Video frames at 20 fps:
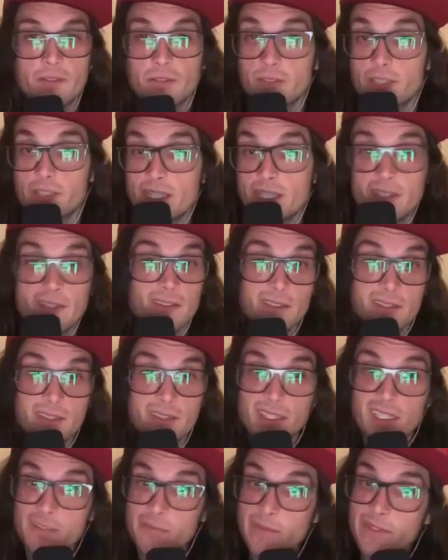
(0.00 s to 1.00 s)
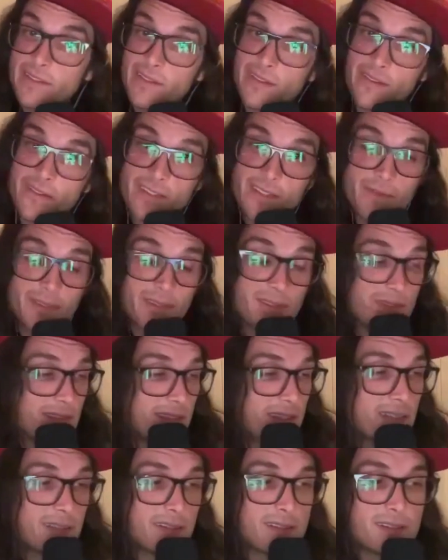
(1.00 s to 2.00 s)
gears because we turn some other
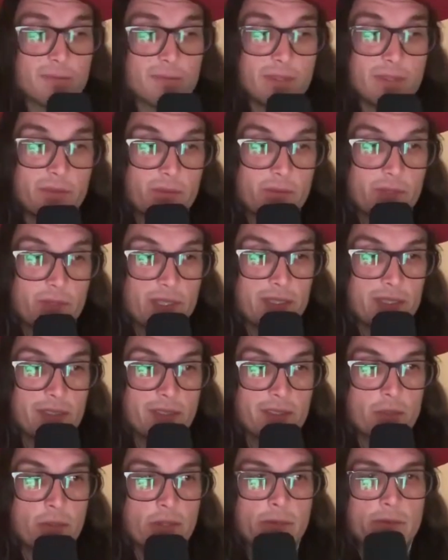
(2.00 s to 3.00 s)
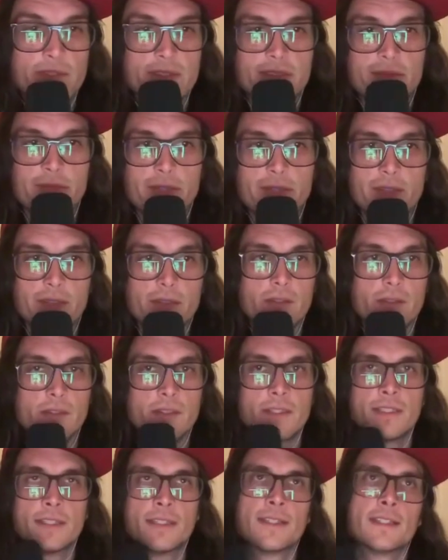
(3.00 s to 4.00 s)
gears and we toy with some other
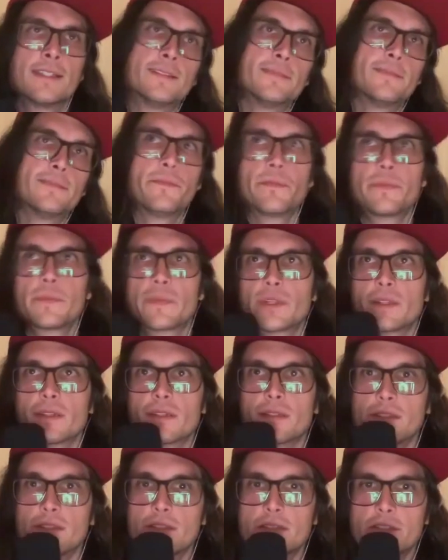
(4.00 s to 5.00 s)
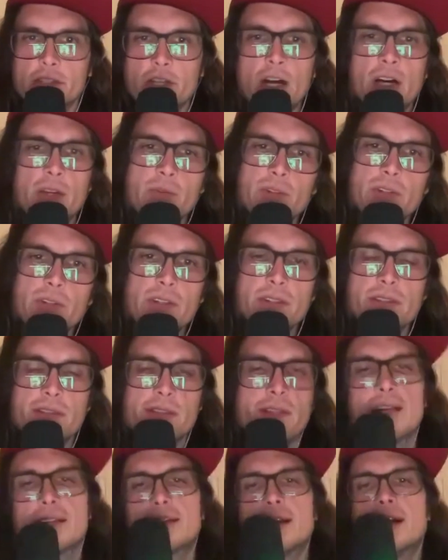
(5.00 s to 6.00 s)
genres.
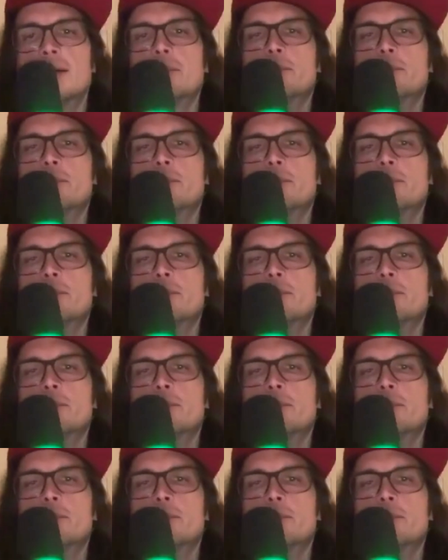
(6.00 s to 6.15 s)
Like I'm